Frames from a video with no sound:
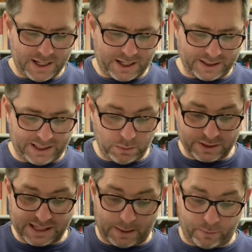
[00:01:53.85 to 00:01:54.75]
and he will
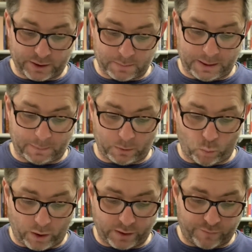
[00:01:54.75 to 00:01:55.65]
separate the people
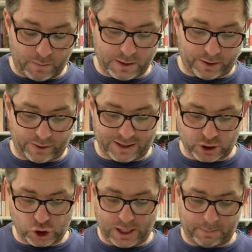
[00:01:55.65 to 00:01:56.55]
one from another as a
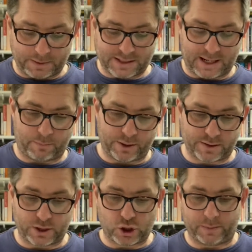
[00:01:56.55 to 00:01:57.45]
shepherd separates
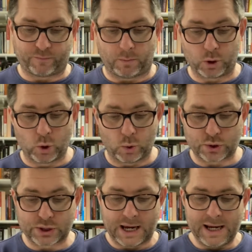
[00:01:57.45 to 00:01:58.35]
the sheep from the goats.